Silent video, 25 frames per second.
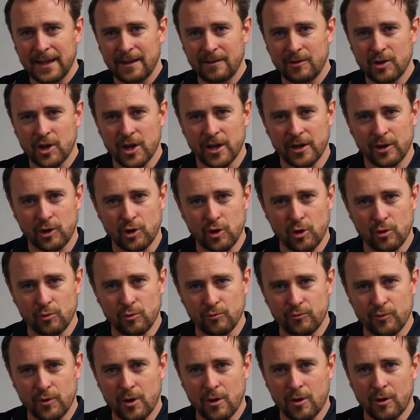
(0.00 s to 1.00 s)
kind of go
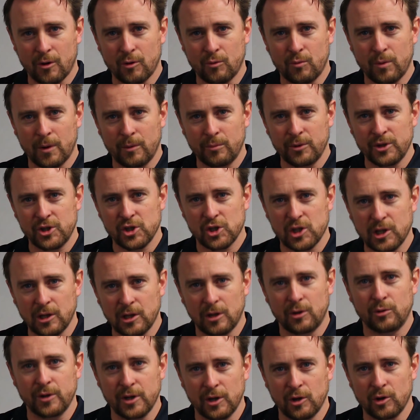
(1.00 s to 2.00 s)
wrong, where we just
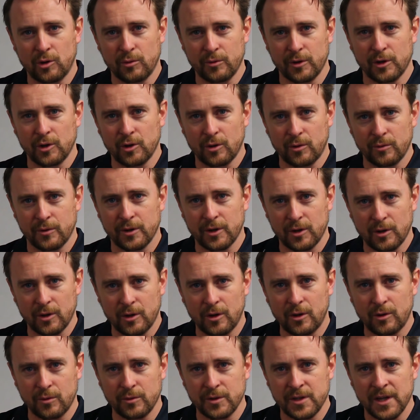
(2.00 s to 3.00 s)
load and load and load and
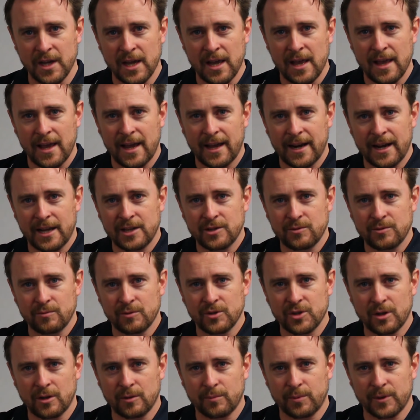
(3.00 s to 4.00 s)
load, and as a
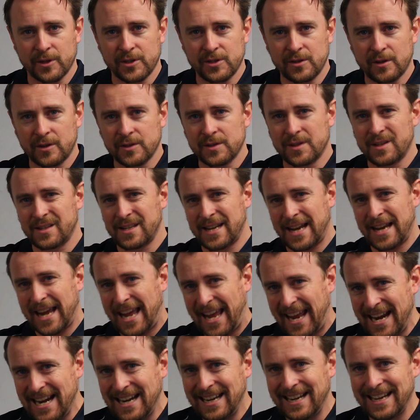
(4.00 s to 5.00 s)
result what it does is it
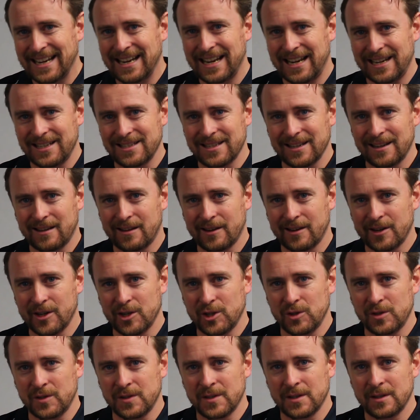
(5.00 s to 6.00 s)
alienates a lot of
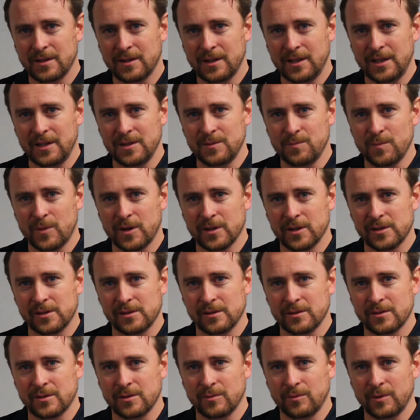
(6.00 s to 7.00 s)
these
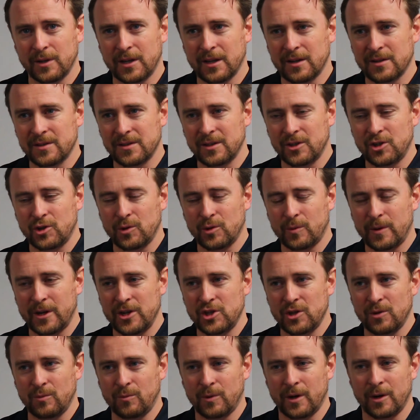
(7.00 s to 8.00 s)
muscles. So we get a
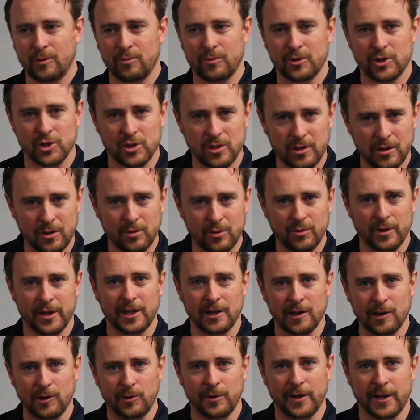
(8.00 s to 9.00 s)
situation where we're just loading
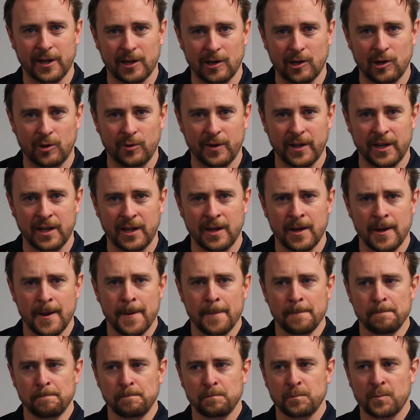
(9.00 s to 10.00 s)
and loading and loading,
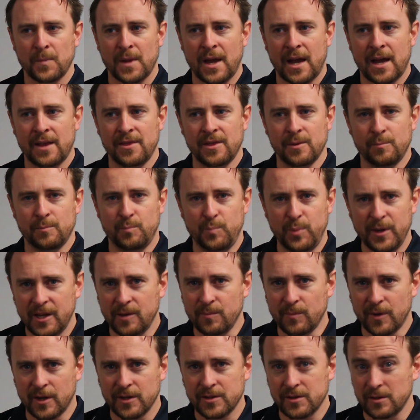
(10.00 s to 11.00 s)
and the
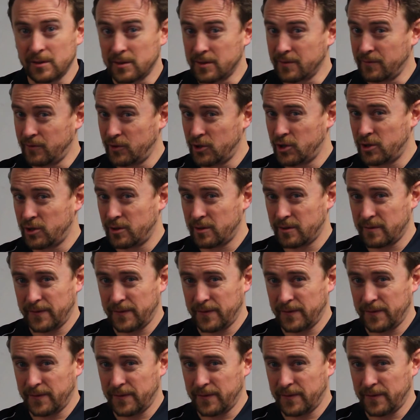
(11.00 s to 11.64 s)
big muscles, of which there's